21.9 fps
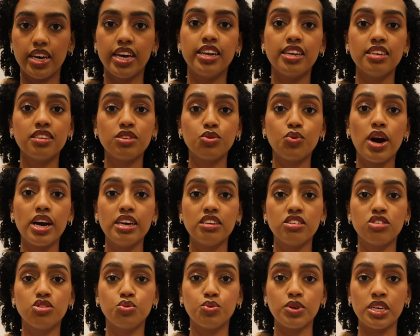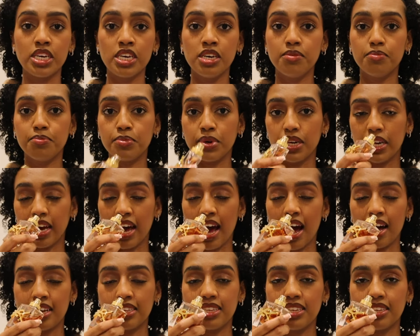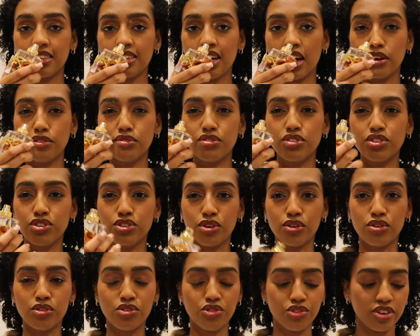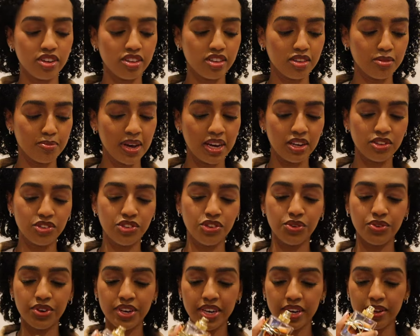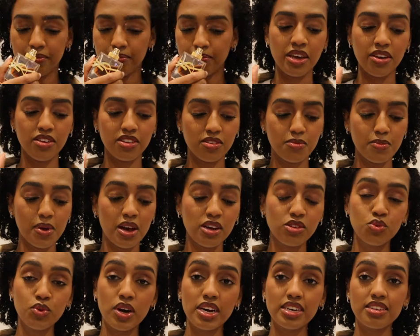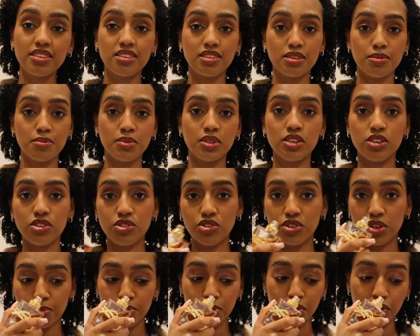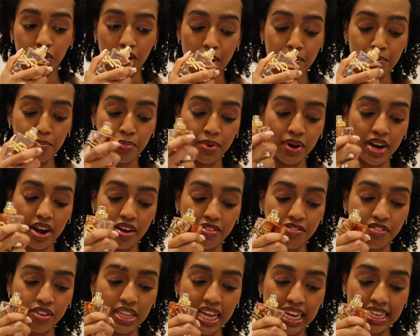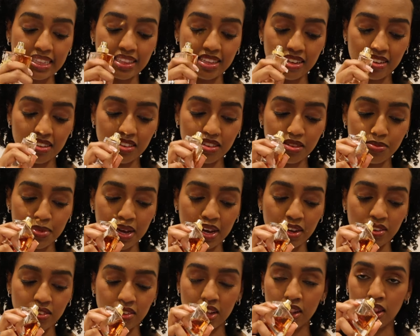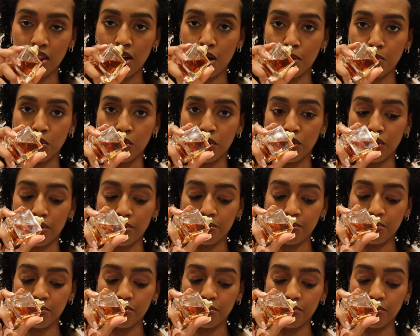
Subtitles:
It is quite sweet, but it has this kind of sultry smell to it. It smells quite similar to the Poem, but I feel like this smells a lot more